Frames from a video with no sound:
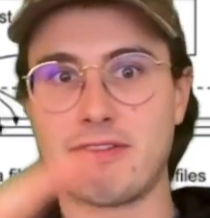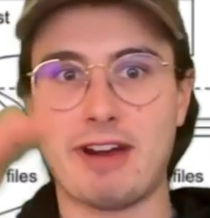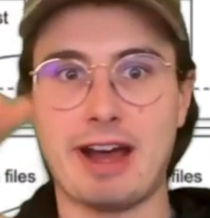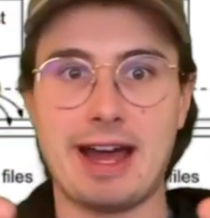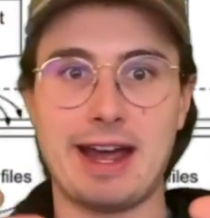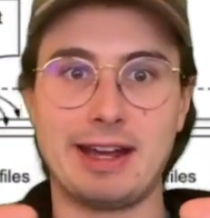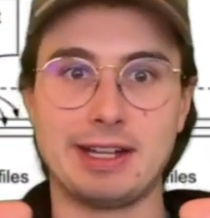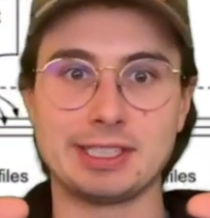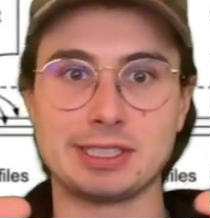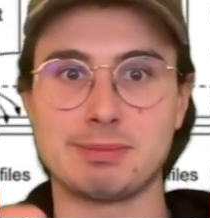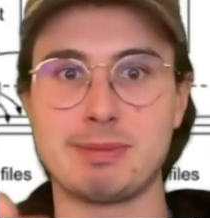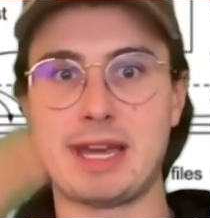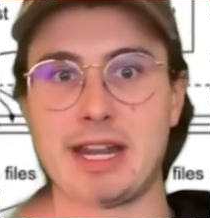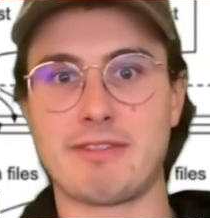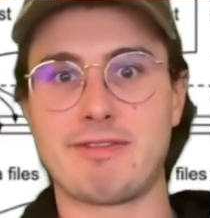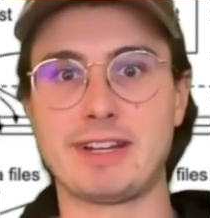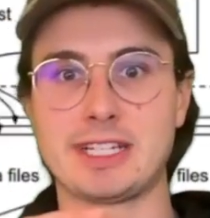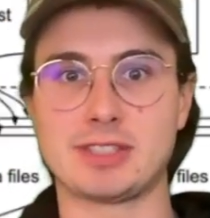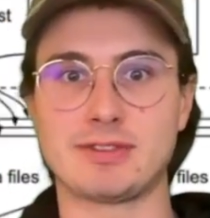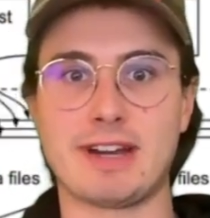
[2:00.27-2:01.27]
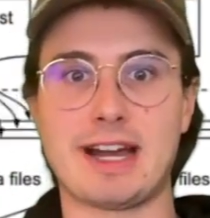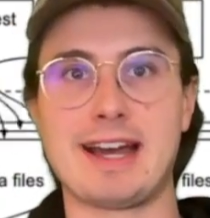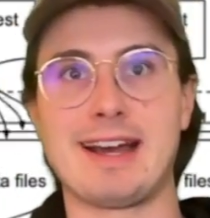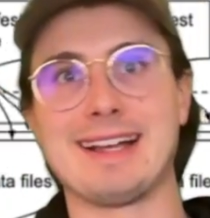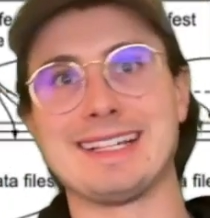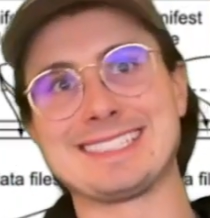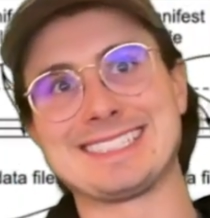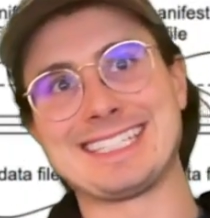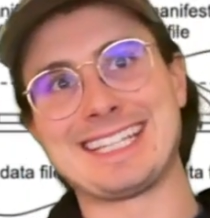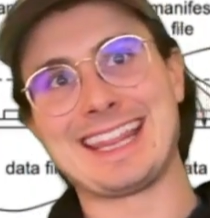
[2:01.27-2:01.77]
files, manifest
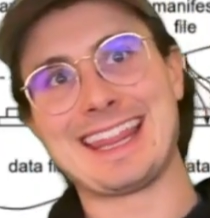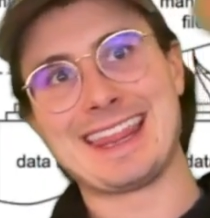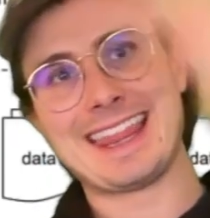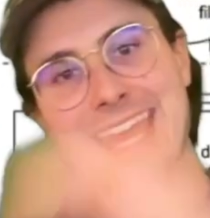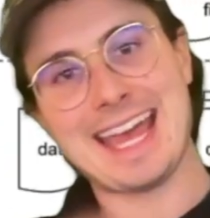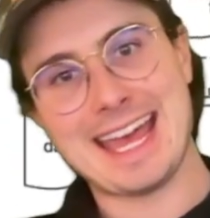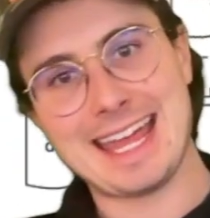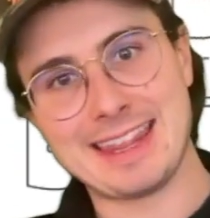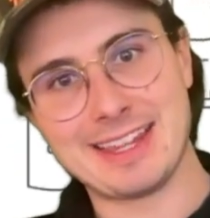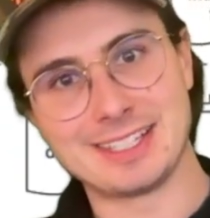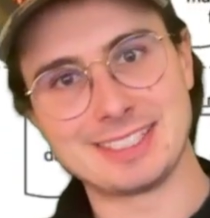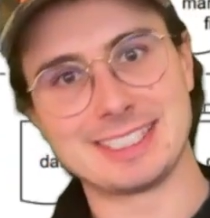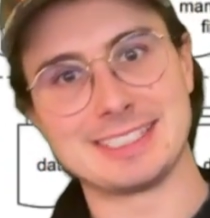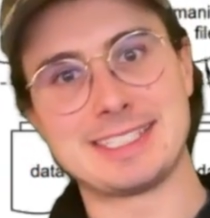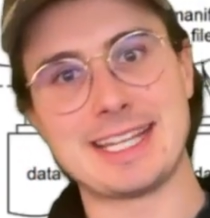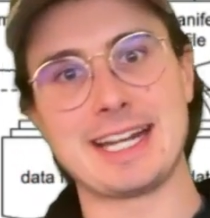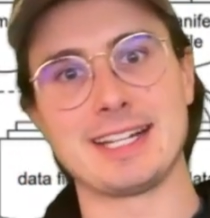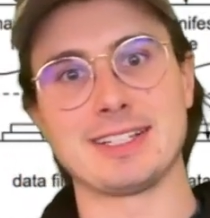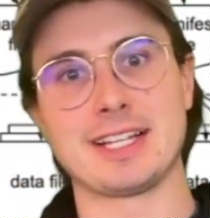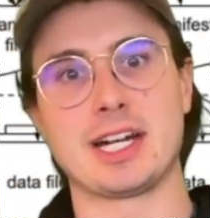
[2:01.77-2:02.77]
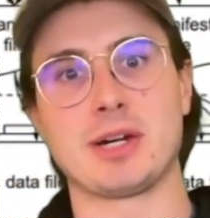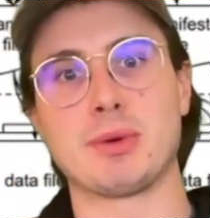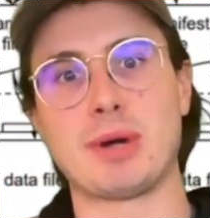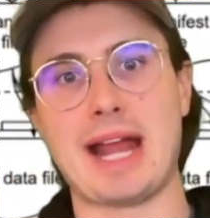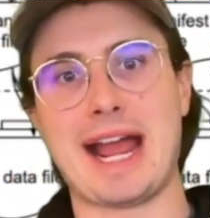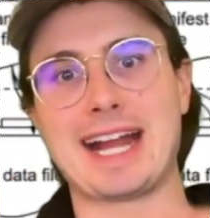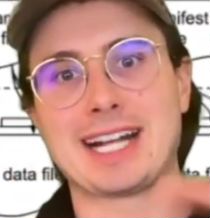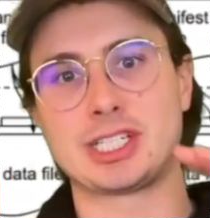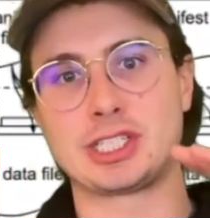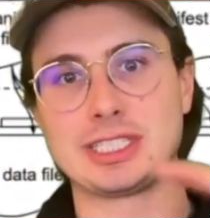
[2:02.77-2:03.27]
files, and then there's the data layer
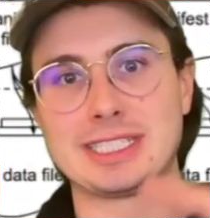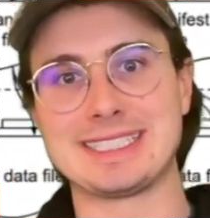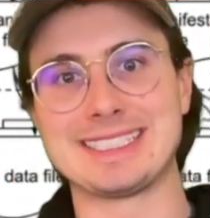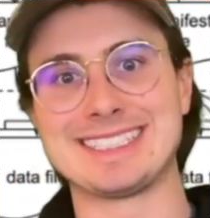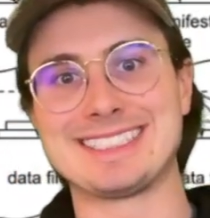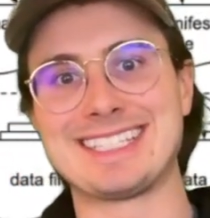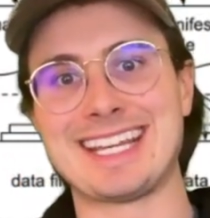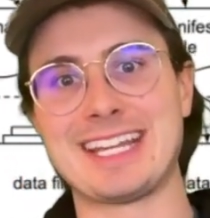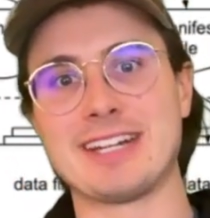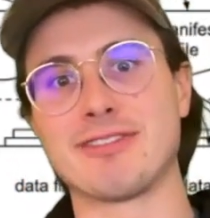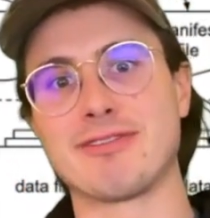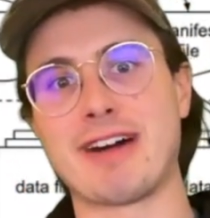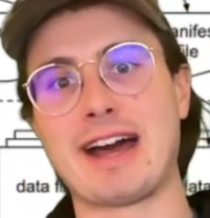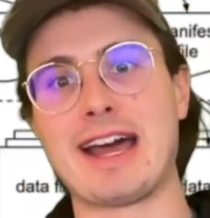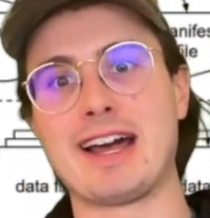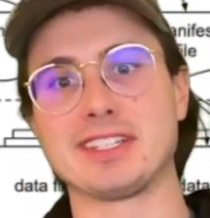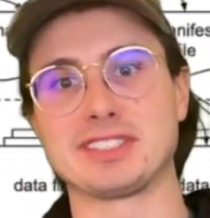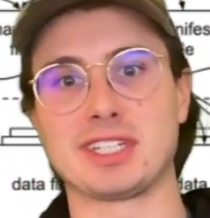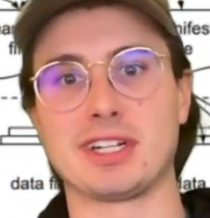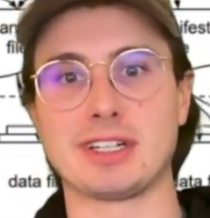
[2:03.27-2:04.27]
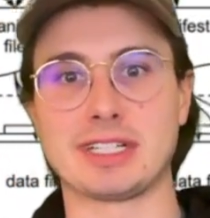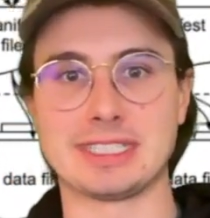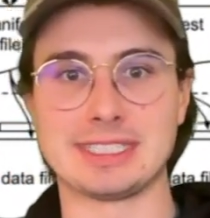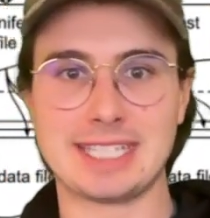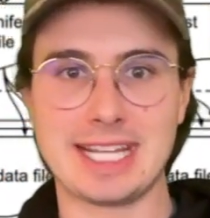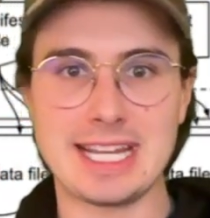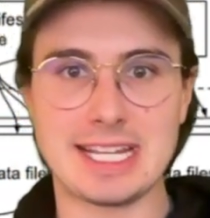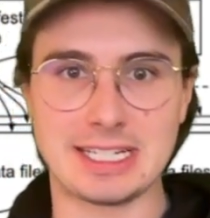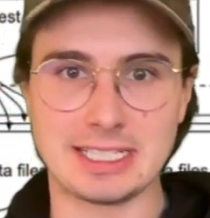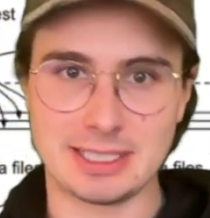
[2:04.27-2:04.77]
where actually the data files are
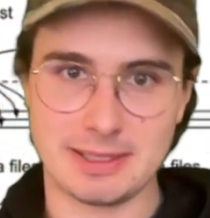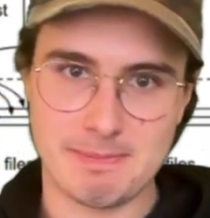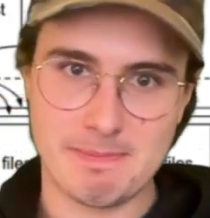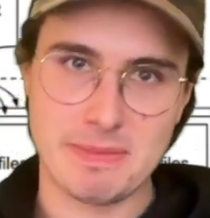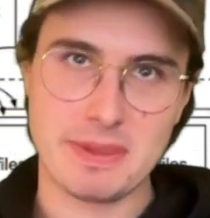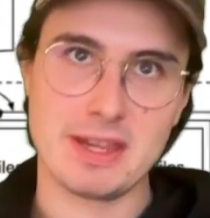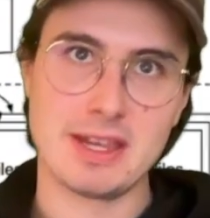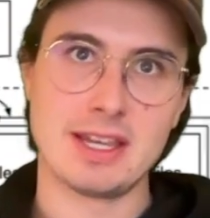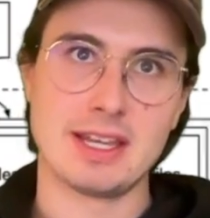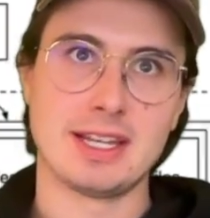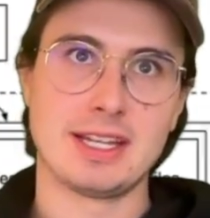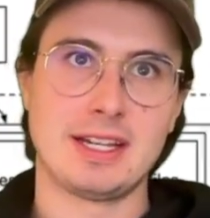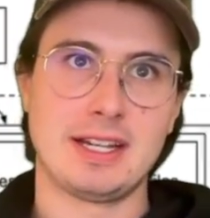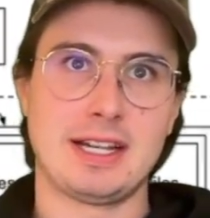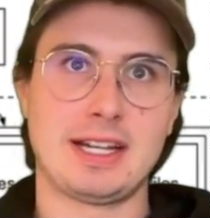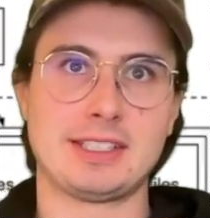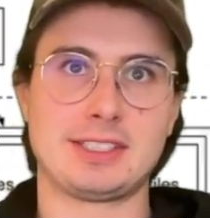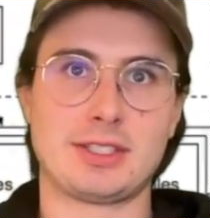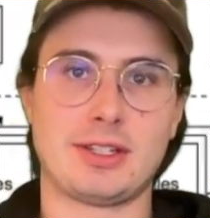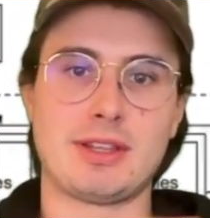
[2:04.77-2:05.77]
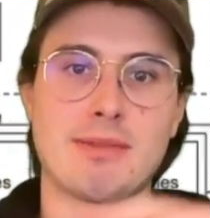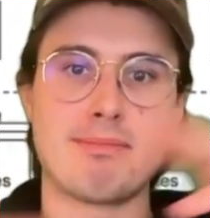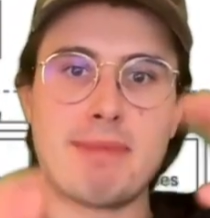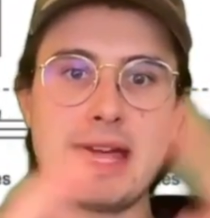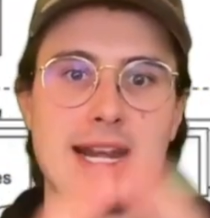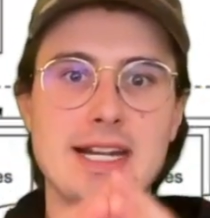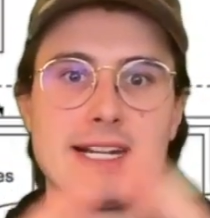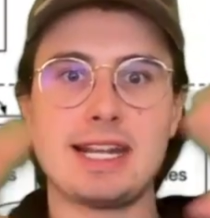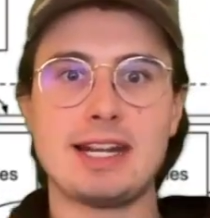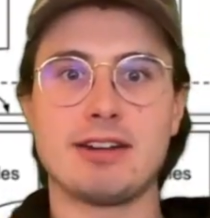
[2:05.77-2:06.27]
contained. And so the
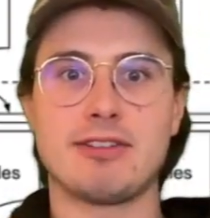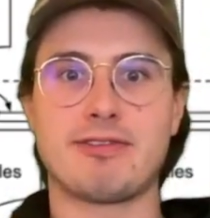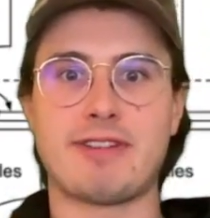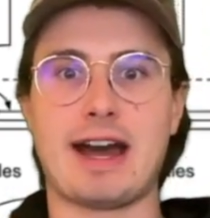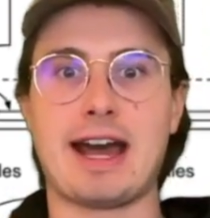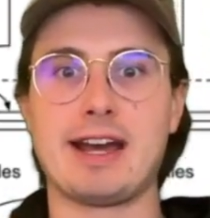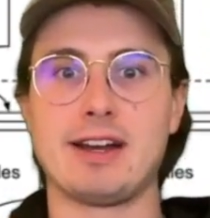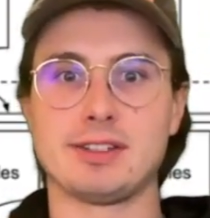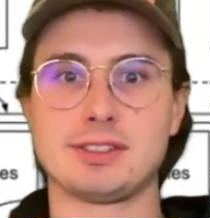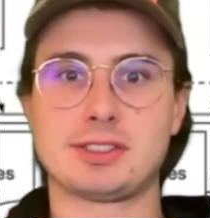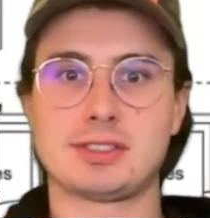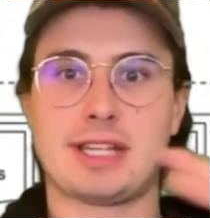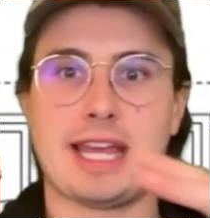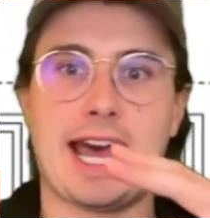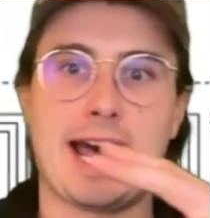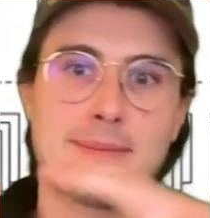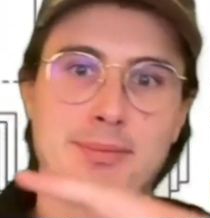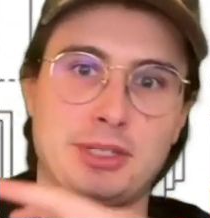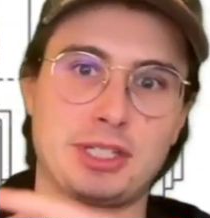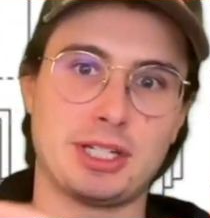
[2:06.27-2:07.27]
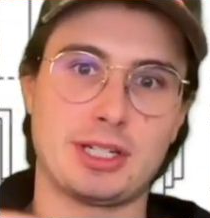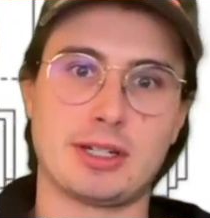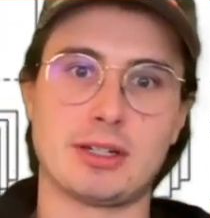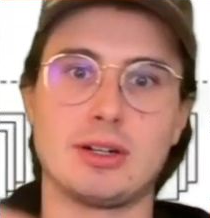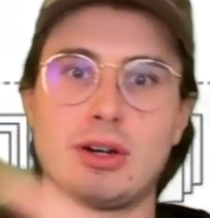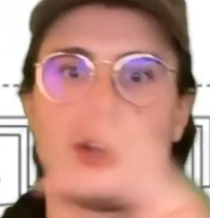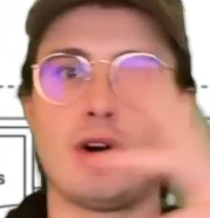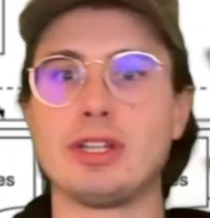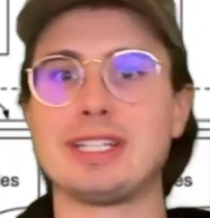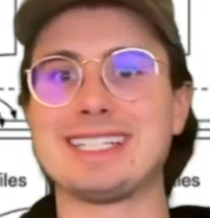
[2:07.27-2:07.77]
metadata files
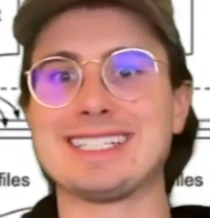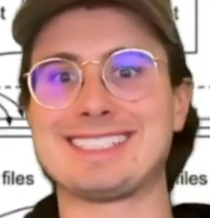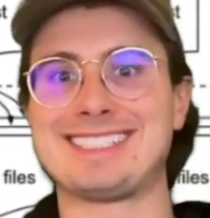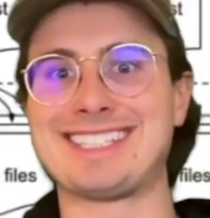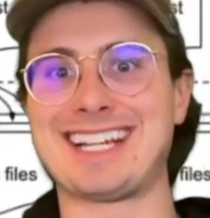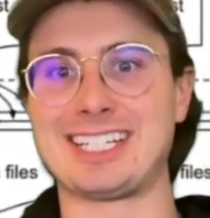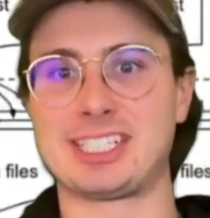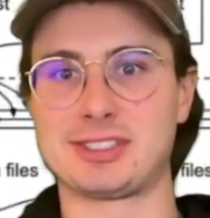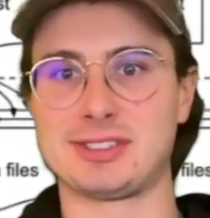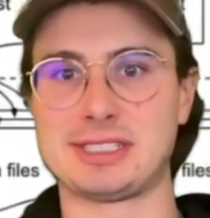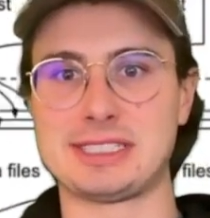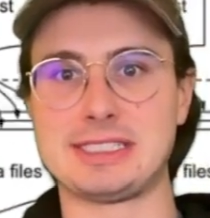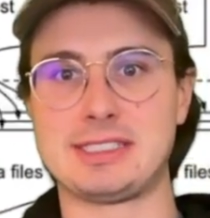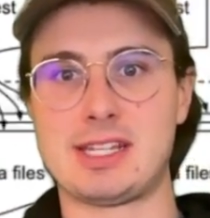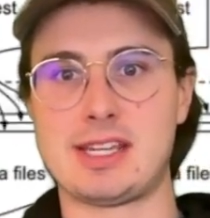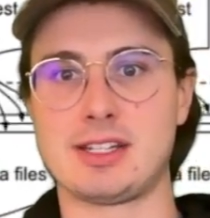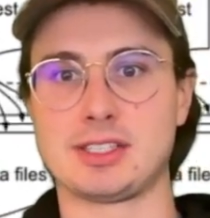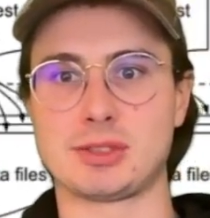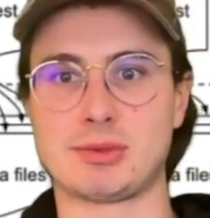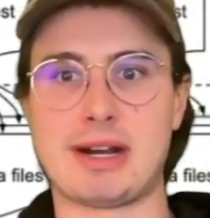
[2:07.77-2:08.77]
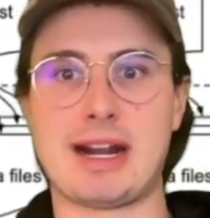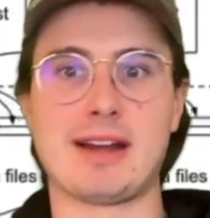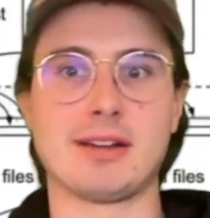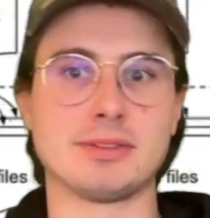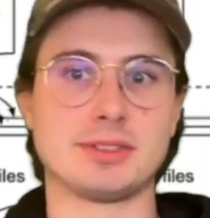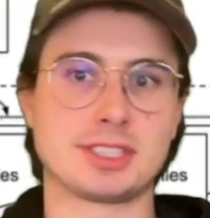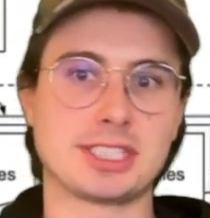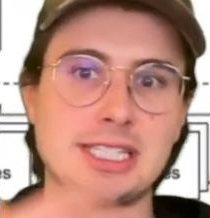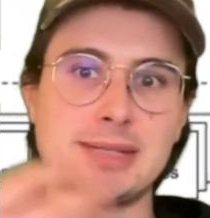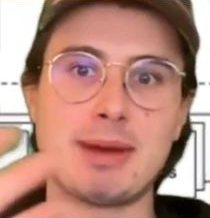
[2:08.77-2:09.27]
capture all the essential details
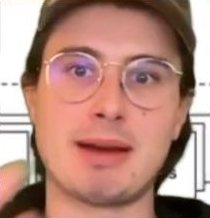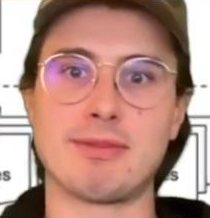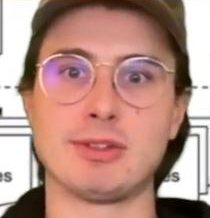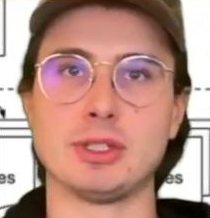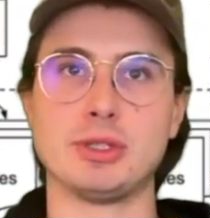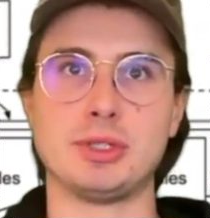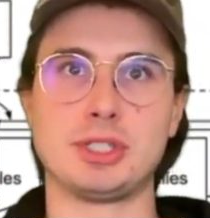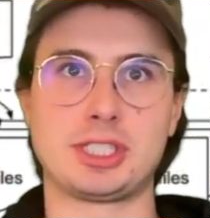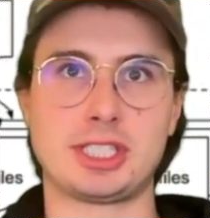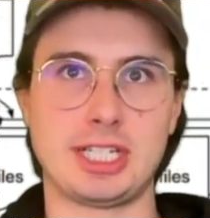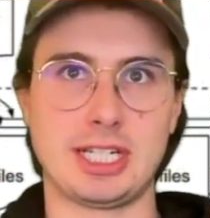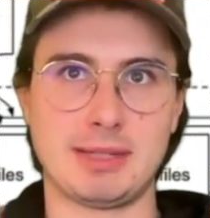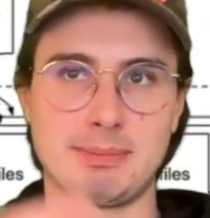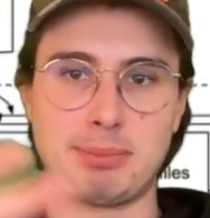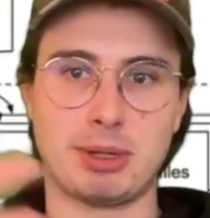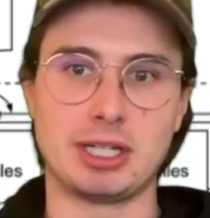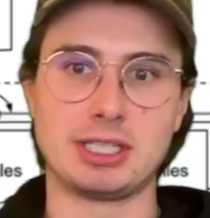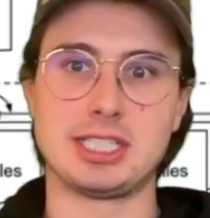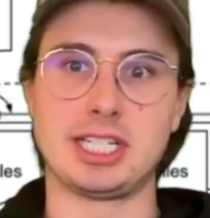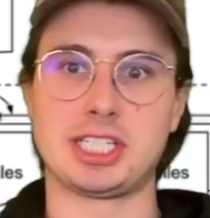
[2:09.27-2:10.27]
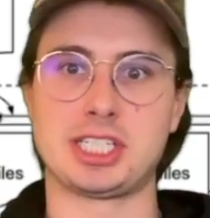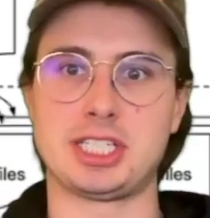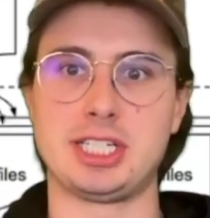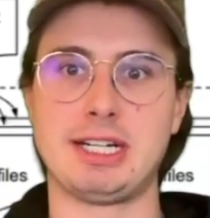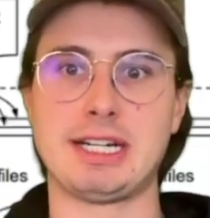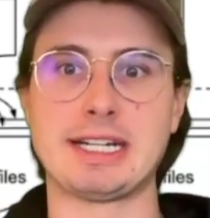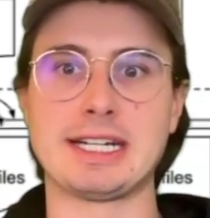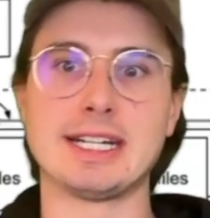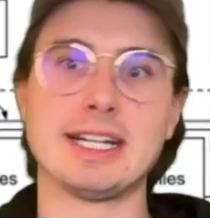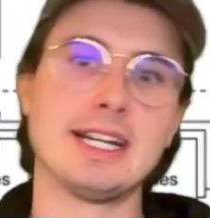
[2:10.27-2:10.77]
around scheme evolution,
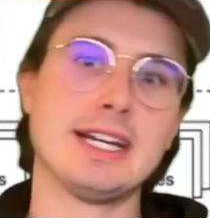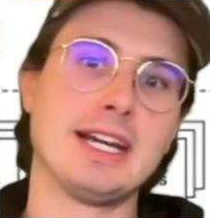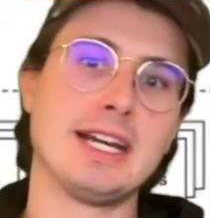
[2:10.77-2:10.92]
partitioning,